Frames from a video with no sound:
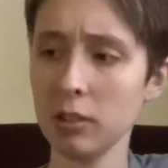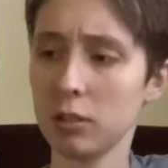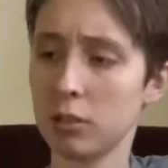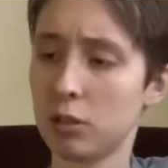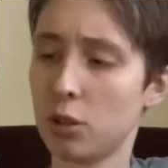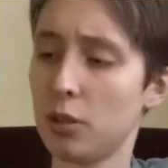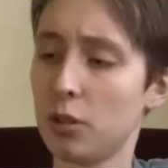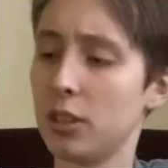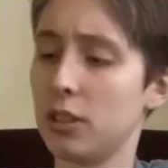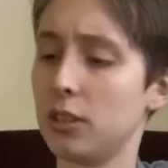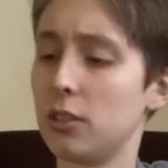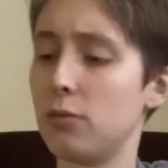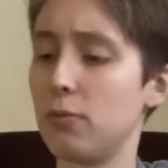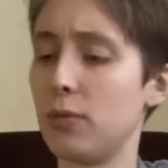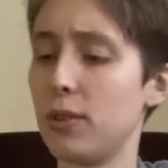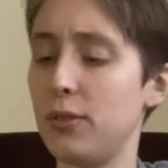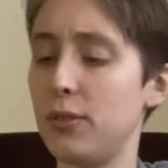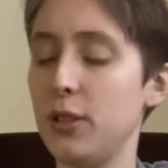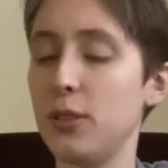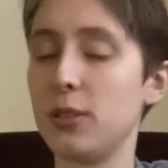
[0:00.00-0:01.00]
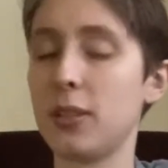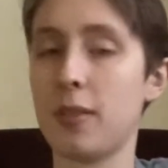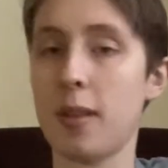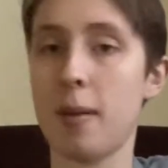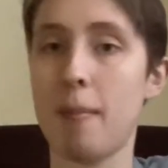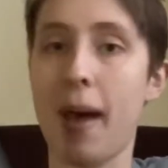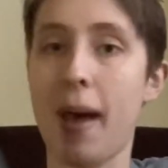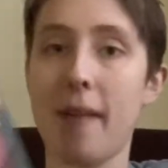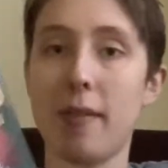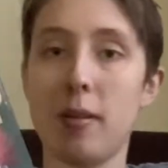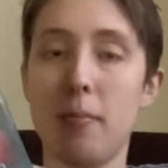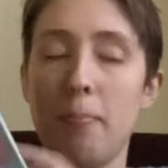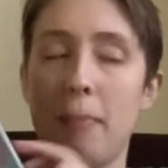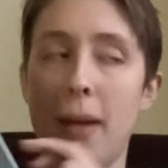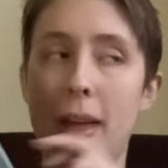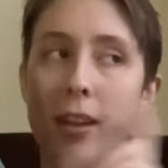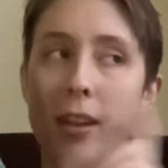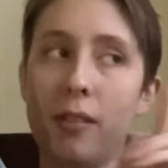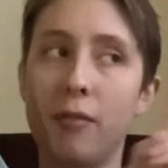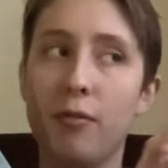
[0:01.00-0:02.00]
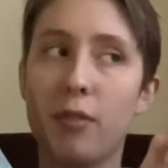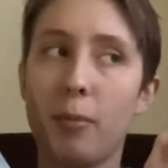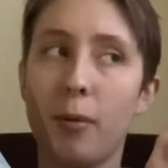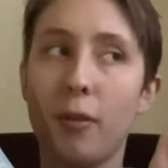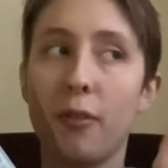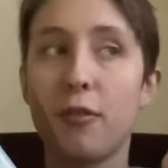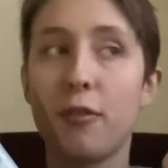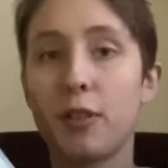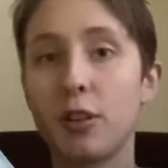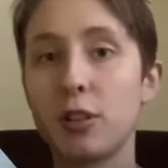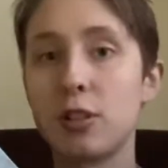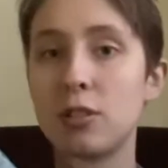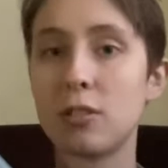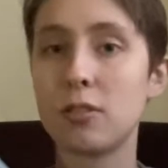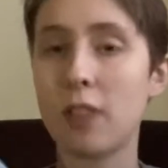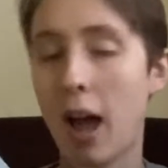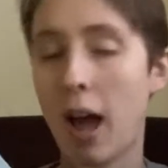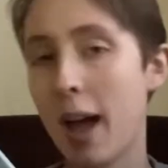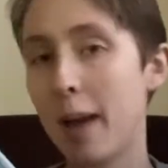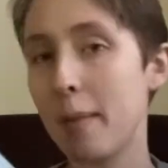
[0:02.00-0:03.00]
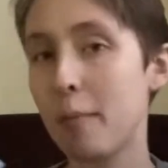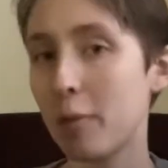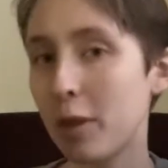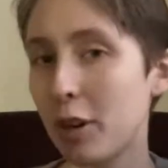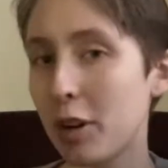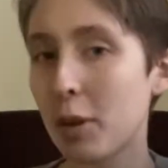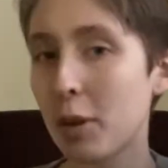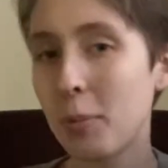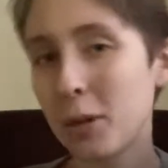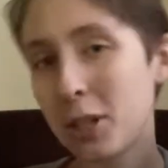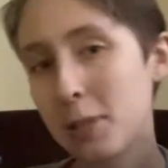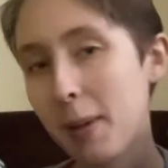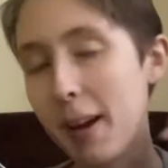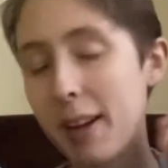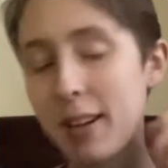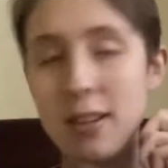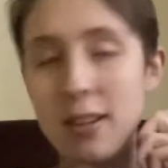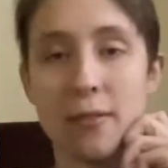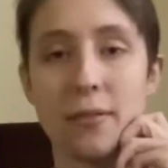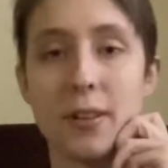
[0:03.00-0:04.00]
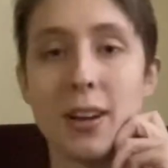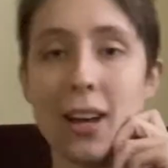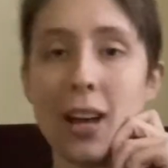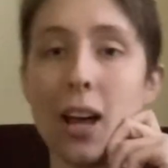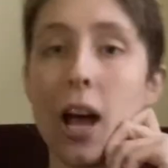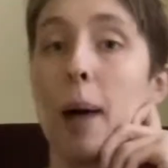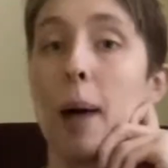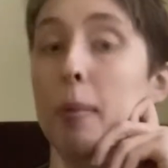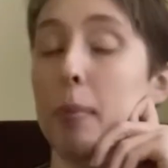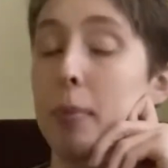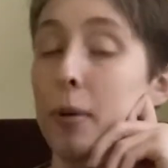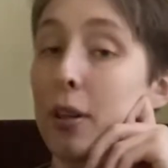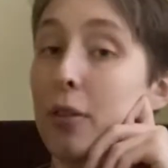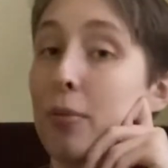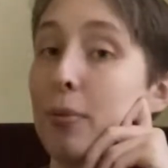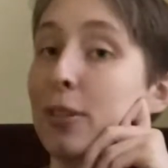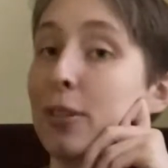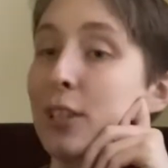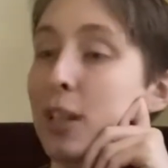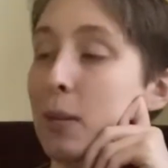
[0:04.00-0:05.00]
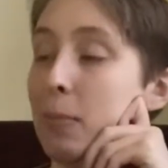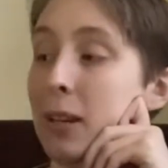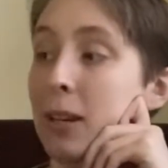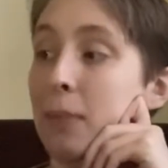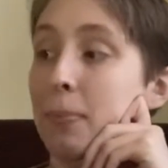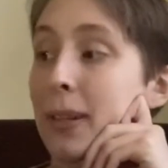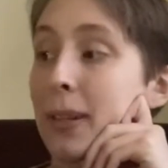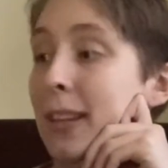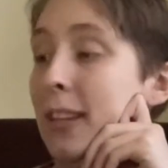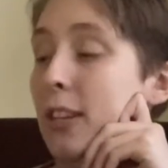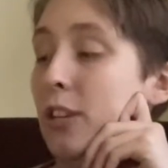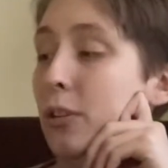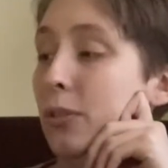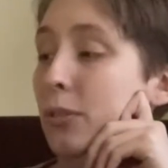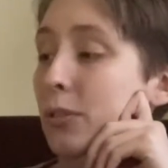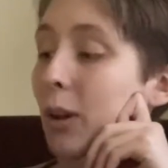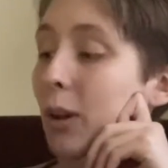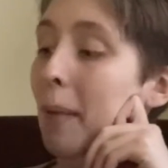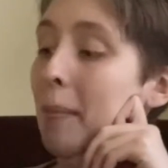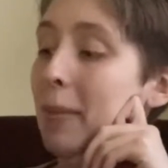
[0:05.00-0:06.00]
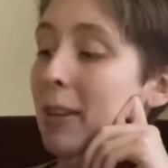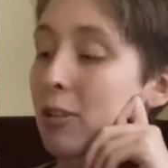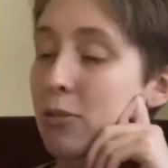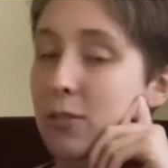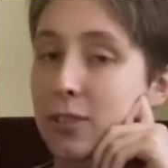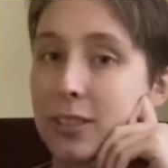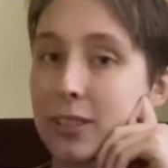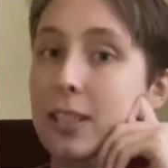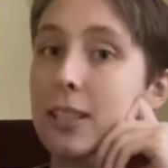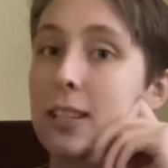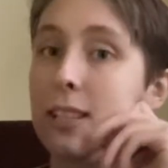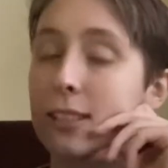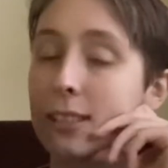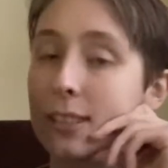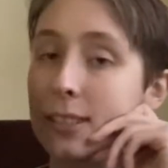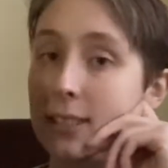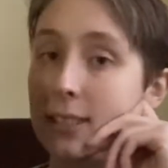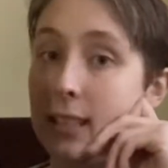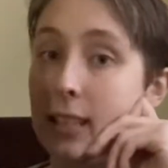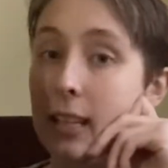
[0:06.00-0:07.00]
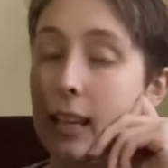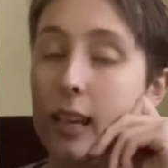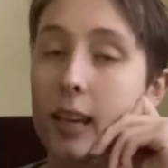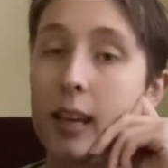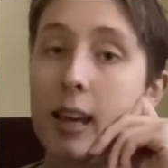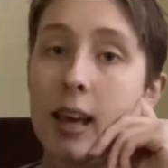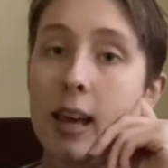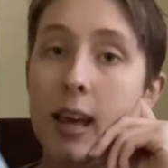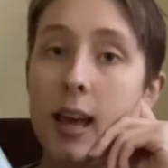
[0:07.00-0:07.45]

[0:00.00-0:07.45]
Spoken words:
So these reviews of them haven't been from a first-time reader perspective. But book three is going to be completely new, so I'm interested in seeing